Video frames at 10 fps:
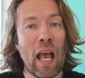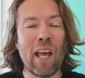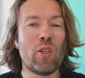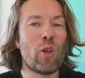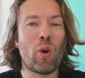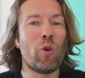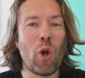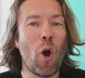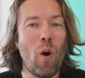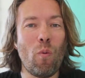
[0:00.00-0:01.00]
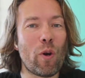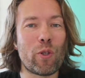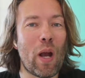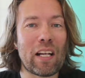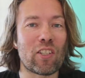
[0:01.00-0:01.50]
And you don't know what
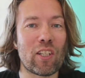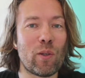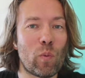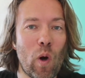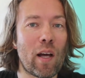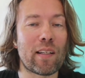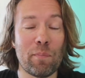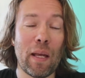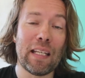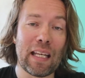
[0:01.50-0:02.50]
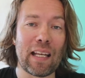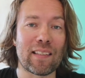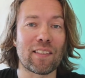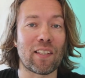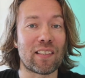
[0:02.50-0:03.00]
you actually want in many
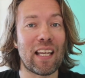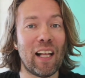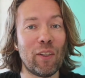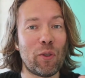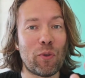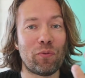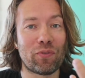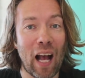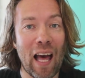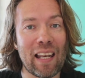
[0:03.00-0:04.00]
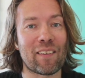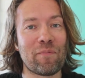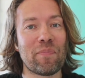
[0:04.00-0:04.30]
cases until you got it.